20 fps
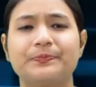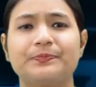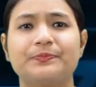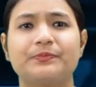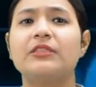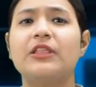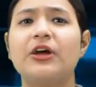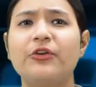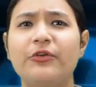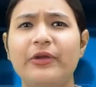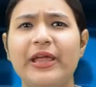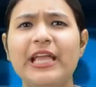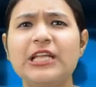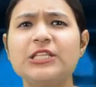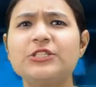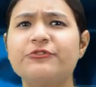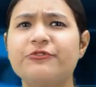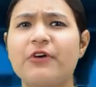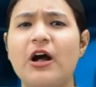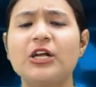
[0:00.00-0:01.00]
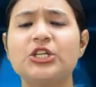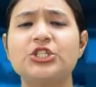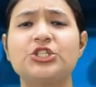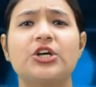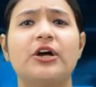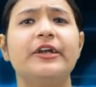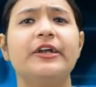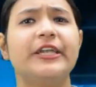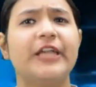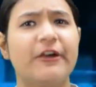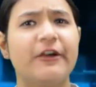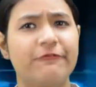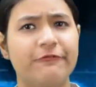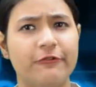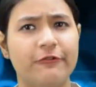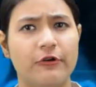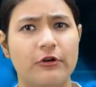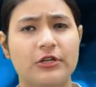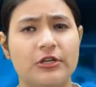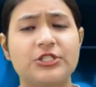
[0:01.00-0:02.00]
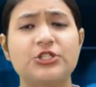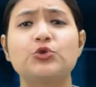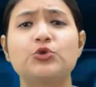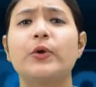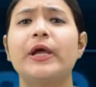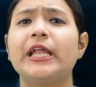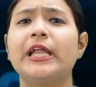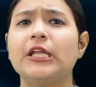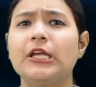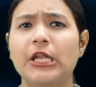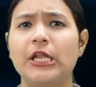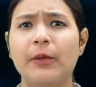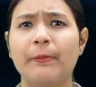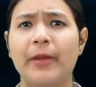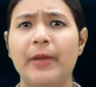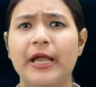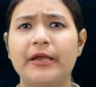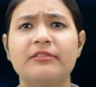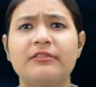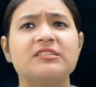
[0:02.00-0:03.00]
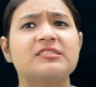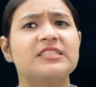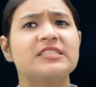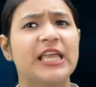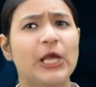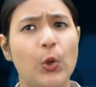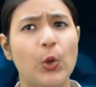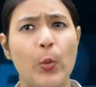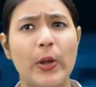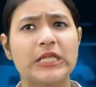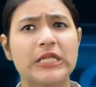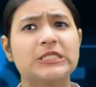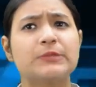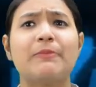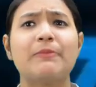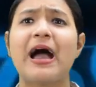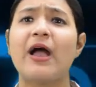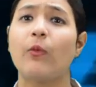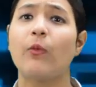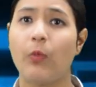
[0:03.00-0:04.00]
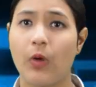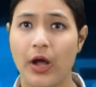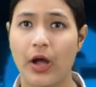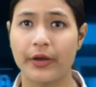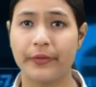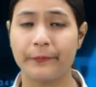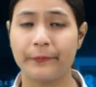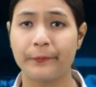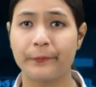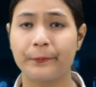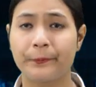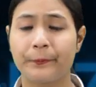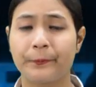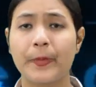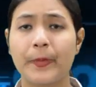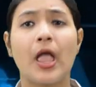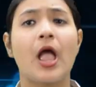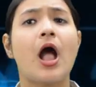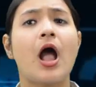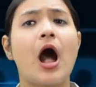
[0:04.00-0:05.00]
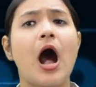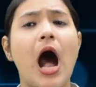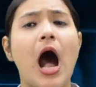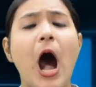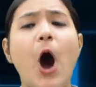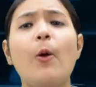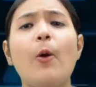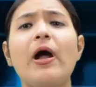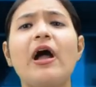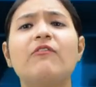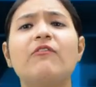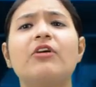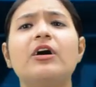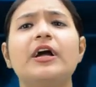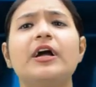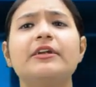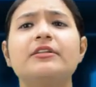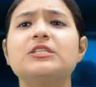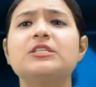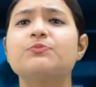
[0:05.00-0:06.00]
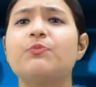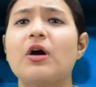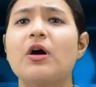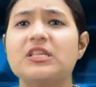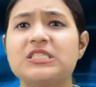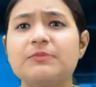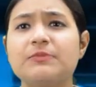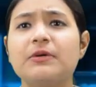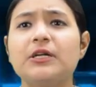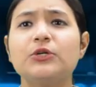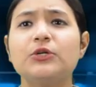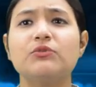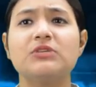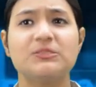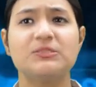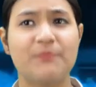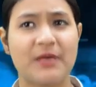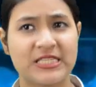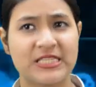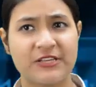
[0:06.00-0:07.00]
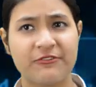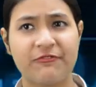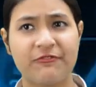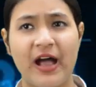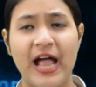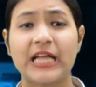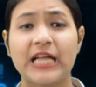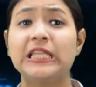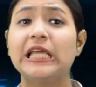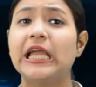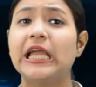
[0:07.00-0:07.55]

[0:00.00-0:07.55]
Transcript: The range function defaults to increment the sequence by 1. However, it is possible to specify the